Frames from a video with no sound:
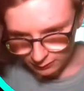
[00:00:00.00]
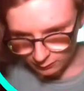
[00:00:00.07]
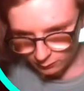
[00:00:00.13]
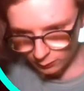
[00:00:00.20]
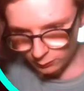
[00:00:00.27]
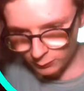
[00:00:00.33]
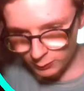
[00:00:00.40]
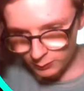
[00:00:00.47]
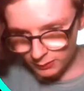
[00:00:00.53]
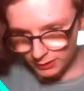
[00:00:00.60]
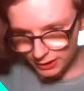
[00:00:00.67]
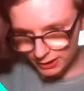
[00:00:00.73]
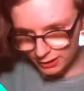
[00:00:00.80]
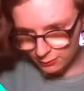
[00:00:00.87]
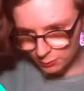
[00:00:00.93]
When we were
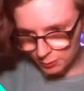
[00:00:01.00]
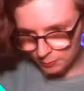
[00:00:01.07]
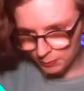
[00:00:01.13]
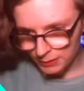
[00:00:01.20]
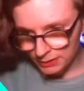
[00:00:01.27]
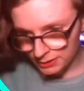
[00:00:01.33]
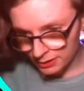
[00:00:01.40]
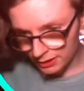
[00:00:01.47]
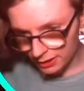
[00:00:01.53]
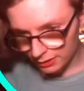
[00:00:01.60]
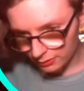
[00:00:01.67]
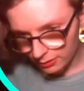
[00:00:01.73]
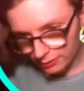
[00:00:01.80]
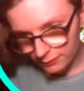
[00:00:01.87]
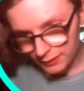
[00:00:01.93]
kids, we played
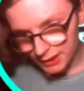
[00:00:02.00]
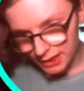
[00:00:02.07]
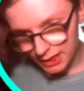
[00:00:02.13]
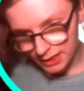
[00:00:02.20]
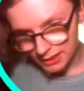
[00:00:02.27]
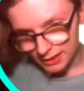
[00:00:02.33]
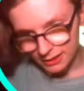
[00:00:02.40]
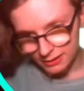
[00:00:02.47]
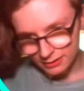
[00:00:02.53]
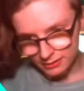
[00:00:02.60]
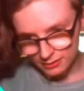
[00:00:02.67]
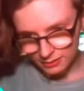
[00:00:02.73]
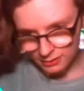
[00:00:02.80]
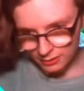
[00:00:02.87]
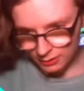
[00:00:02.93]
together every day.
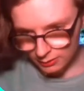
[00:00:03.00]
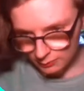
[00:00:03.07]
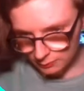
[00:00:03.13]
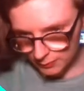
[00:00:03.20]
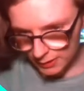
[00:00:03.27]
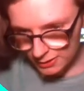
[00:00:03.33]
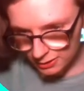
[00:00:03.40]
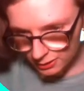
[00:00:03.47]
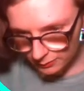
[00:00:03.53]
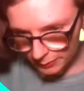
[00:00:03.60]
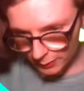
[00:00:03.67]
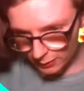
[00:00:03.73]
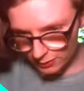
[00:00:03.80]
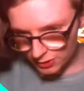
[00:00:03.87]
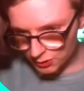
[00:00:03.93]

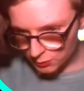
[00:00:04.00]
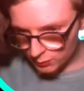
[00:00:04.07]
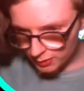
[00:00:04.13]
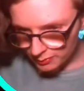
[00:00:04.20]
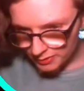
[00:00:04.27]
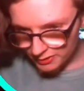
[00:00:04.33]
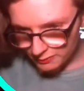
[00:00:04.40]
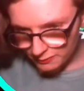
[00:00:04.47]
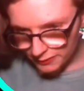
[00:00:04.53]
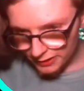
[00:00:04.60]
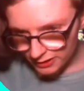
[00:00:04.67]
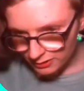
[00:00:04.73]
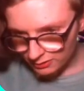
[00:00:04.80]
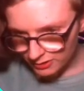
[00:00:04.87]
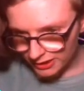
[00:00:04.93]
Basketball, swimming,
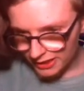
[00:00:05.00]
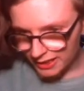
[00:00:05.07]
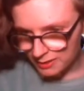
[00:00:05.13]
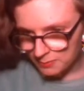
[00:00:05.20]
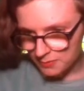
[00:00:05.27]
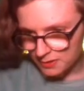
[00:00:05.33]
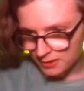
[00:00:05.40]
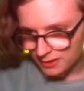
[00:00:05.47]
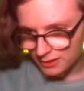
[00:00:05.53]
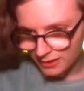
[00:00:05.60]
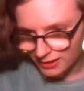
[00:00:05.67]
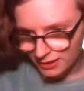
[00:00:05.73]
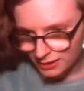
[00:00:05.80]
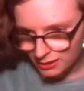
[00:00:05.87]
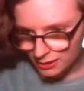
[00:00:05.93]
video games,
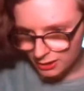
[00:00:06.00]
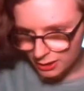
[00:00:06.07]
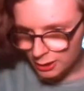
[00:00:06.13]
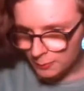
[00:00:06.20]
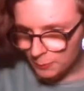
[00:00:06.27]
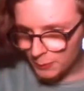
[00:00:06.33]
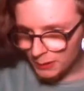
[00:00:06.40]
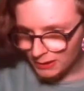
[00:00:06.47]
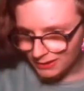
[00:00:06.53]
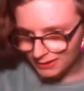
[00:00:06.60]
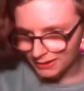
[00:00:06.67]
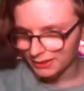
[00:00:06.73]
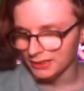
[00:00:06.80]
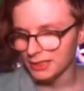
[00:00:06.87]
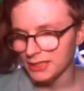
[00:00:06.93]
epic
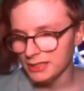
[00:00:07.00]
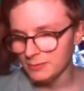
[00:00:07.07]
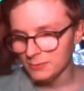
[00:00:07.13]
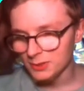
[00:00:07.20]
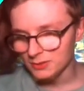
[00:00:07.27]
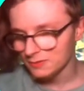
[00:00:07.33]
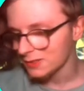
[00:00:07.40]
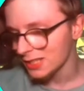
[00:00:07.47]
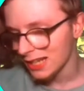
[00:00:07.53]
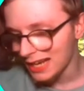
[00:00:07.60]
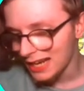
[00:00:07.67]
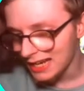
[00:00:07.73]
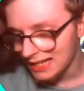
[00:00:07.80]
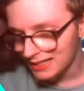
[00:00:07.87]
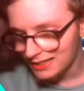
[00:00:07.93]
games of
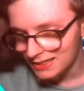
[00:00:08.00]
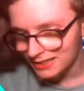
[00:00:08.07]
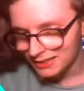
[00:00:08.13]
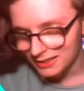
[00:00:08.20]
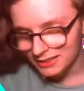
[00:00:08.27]
tag.